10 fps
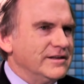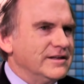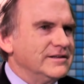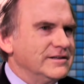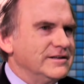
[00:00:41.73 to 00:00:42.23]
The,
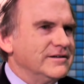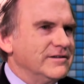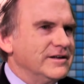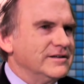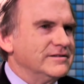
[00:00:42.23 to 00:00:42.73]
the, you know,
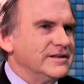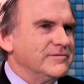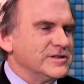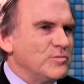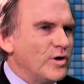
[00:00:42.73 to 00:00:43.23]
the, it
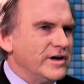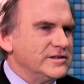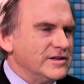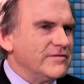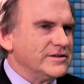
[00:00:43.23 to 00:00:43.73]
was a mortgage
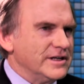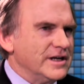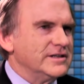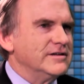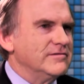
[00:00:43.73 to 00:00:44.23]
servicing
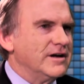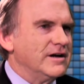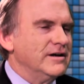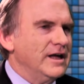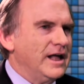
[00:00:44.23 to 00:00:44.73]
issue where